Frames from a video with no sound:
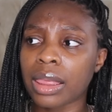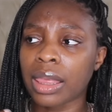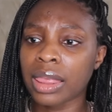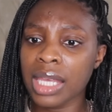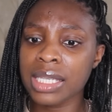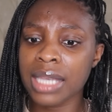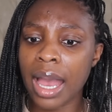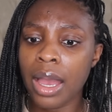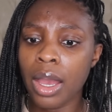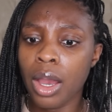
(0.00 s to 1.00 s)
the things
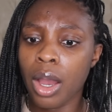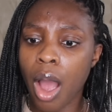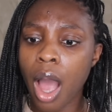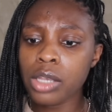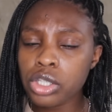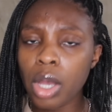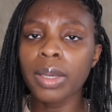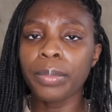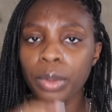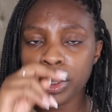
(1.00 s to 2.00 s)
that are so
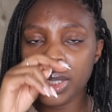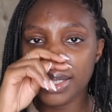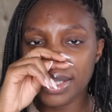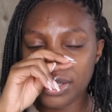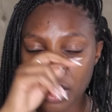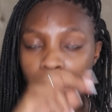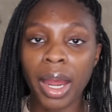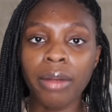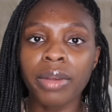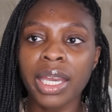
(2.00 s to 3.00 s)
important to a
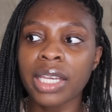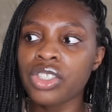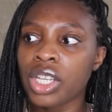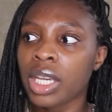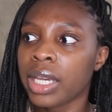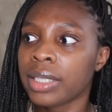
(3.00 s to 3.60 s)
marriage,